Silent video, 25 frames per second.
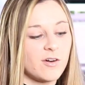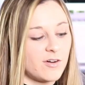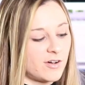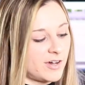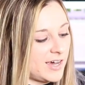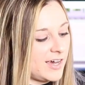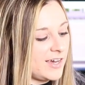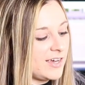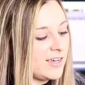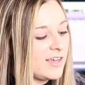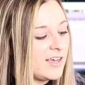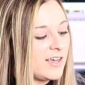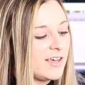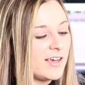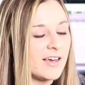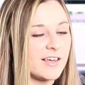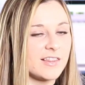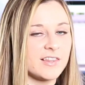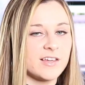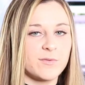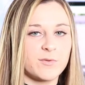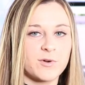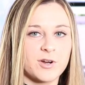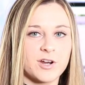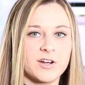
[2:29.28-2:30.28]
Okay? And
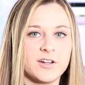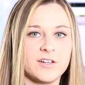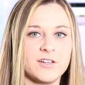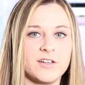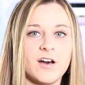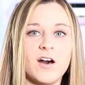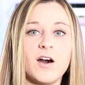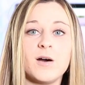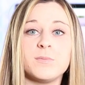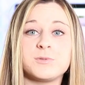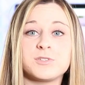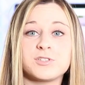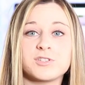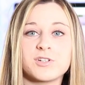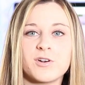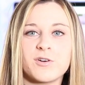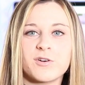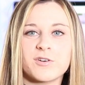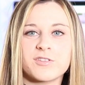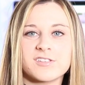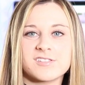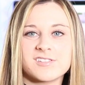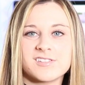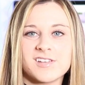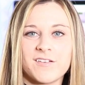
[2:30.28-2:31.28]
then we're going to
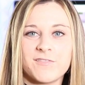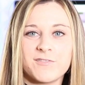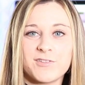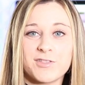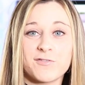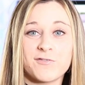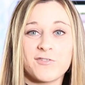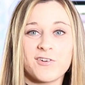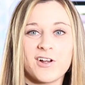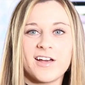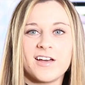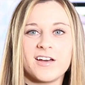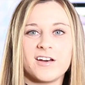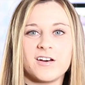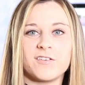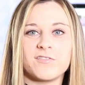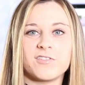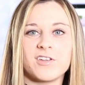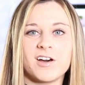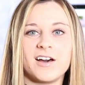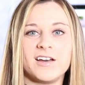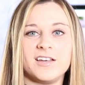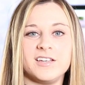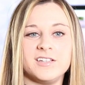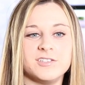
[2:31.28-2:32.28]
upstroke the 7th fret of
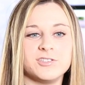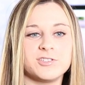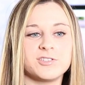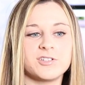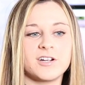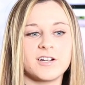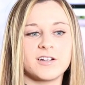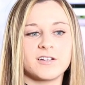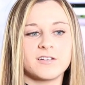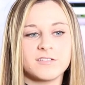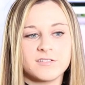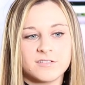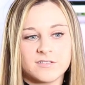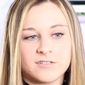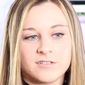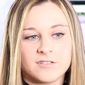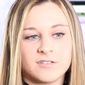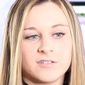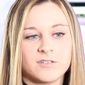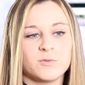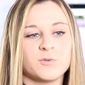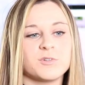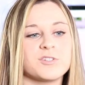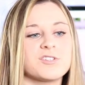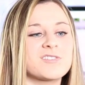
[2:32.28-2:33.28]
the high E string,
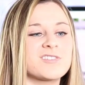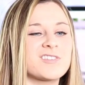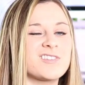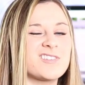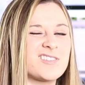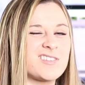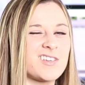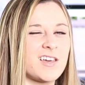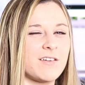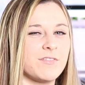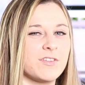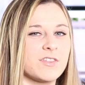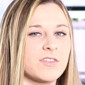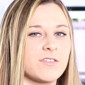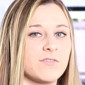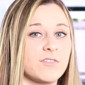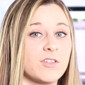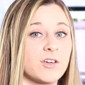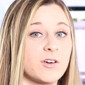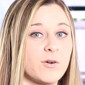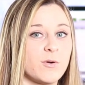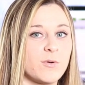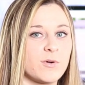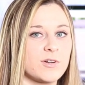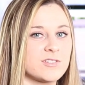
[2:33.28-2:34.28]
which is the 7th of
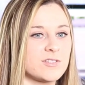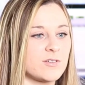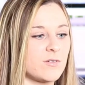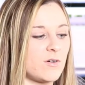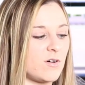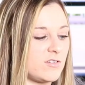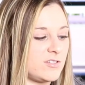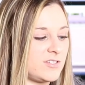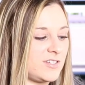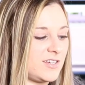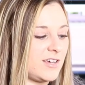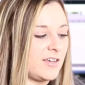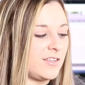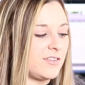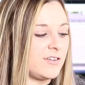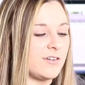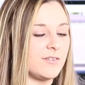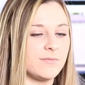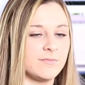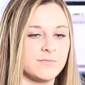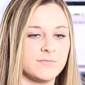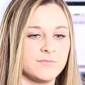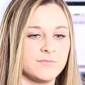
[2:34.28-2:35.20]
the chord. So all together.